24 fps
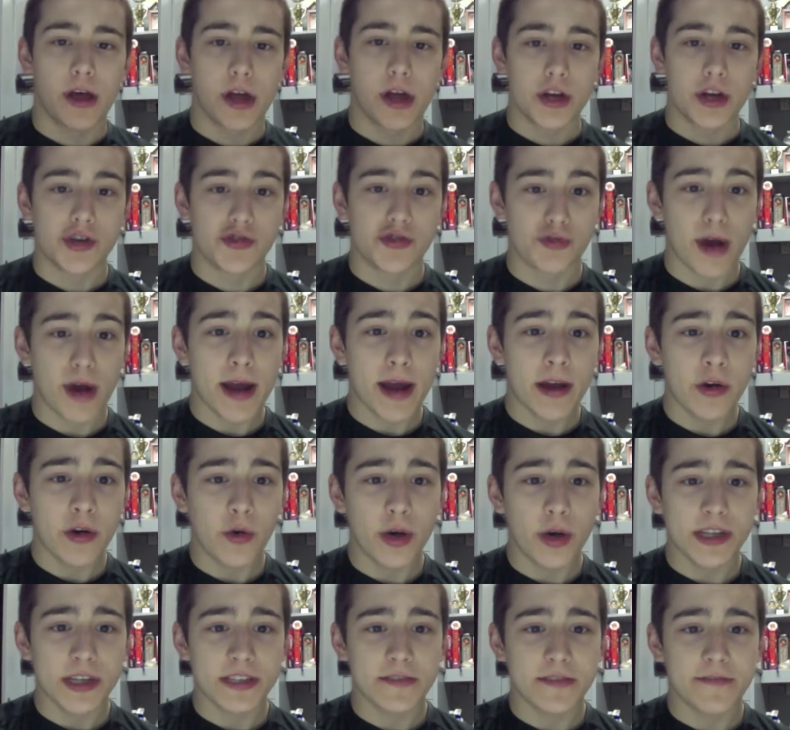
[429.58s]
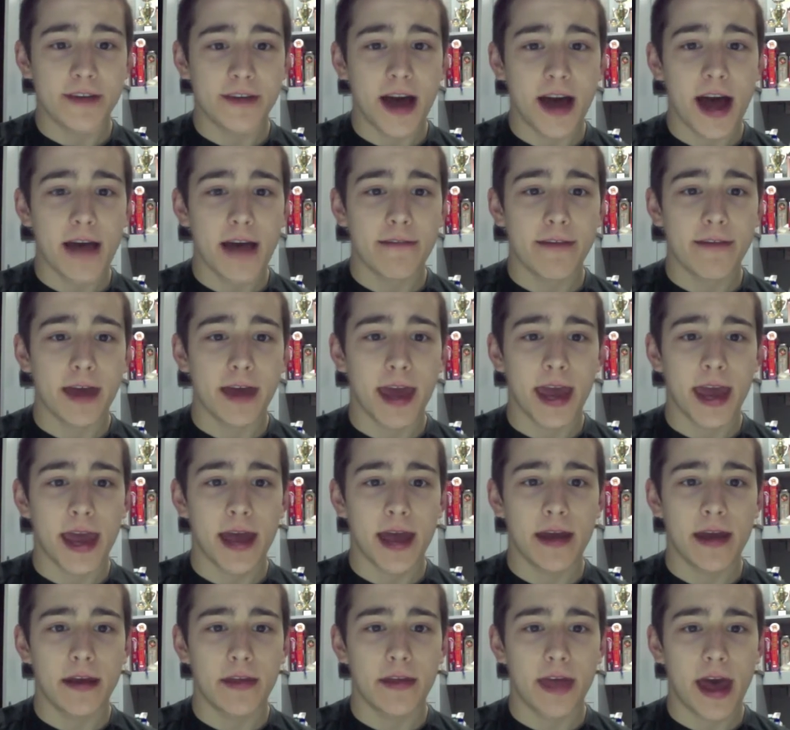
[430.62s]
Dragon Quest V,
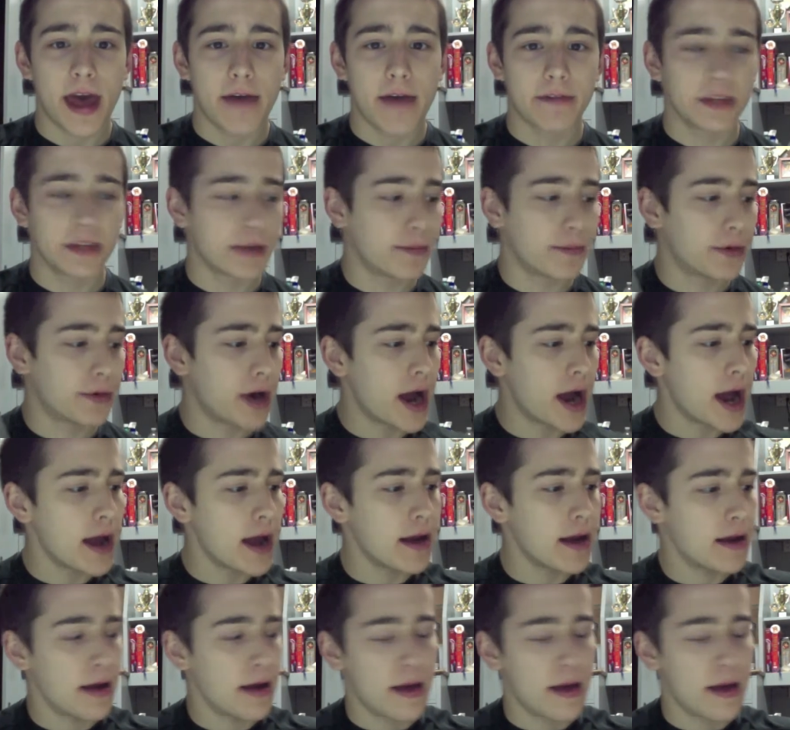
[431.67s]
Hand of the Heavenly Bride,